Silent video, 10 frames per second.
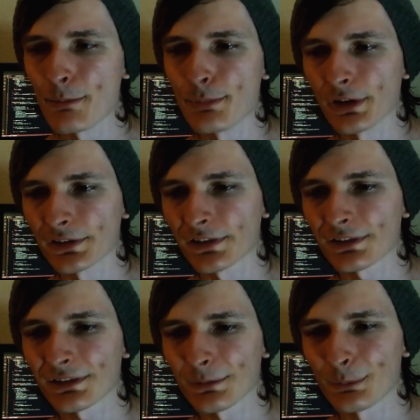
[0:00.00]
but
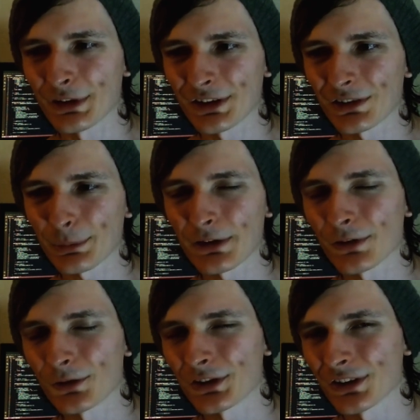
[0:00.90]
because
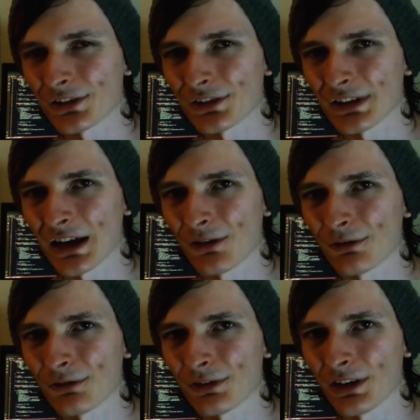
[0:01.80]
p5.js doesn't have
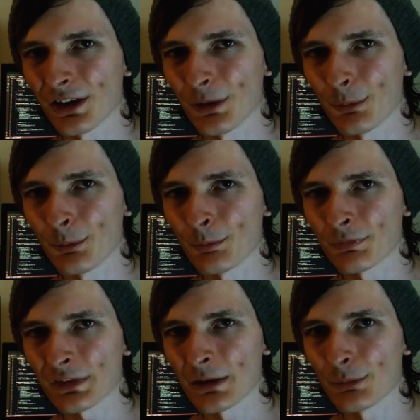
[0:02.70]

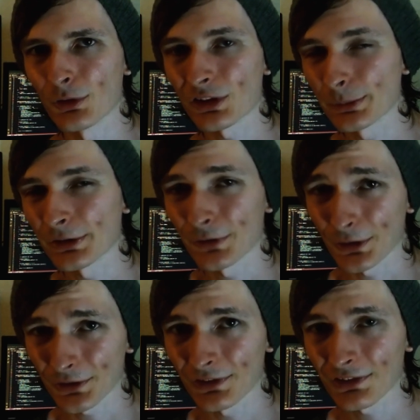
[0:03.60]
inbuilt clipping
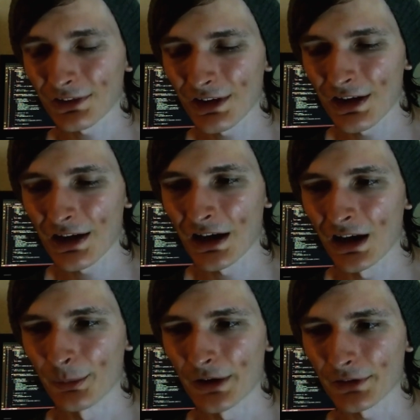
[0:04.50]
functions,
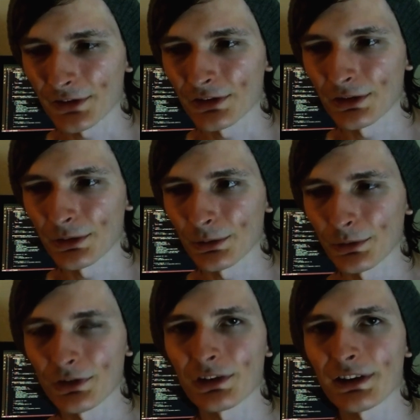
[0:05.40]
I'm having to
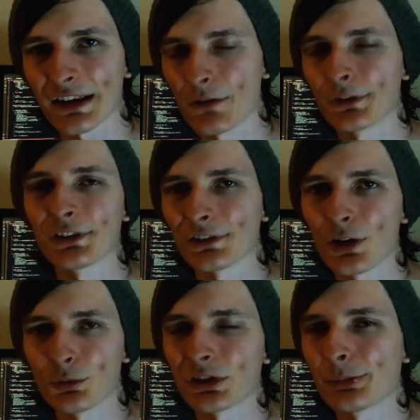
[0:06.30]
use Canvas's
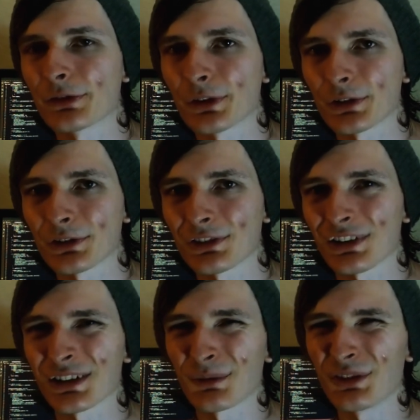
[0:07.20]
own clipping functions,
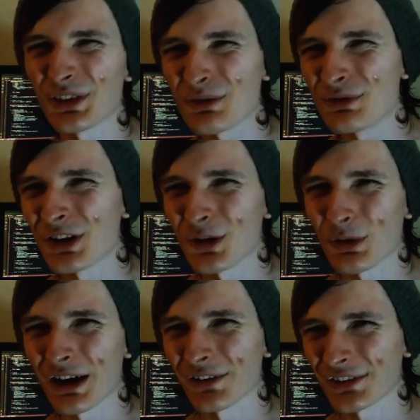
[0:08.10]
and I don't know
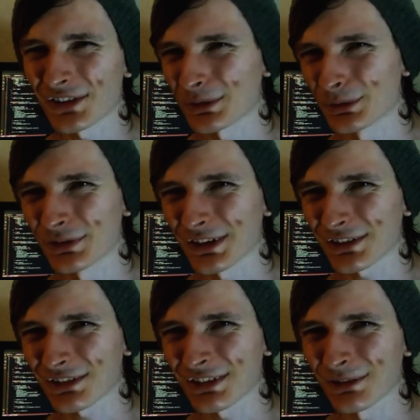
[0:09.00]
how that's going to
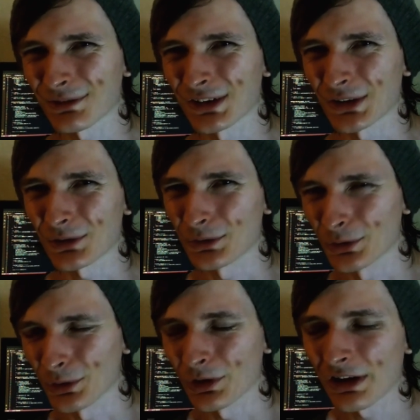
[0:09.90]
affect how things
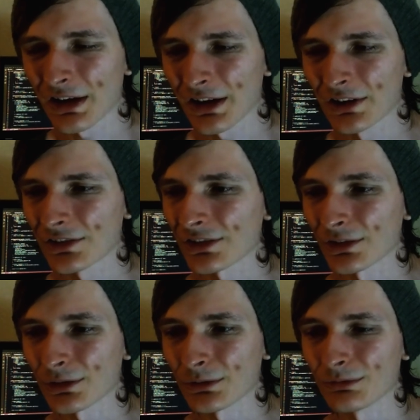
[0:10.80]
draw.
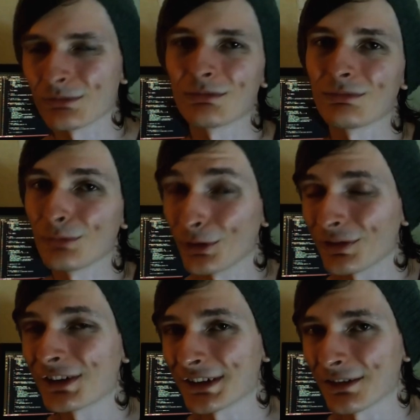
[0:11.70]
So we'll
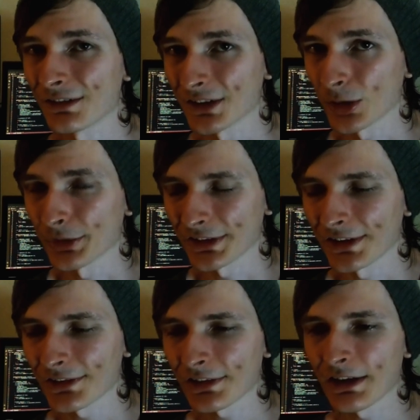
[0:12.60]
find out in the coming
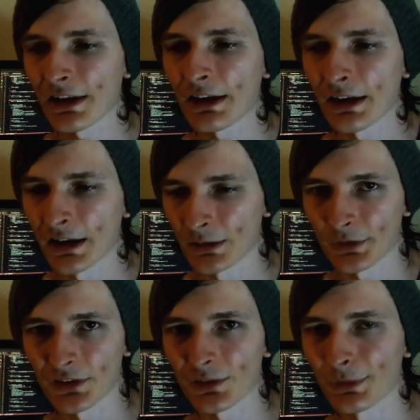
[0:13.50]
days. And I'm
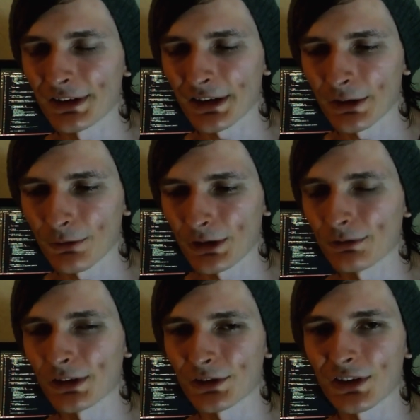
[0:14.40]
going to make a fully
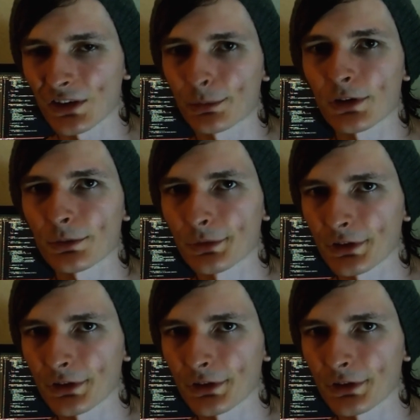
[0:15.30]
fledged text box from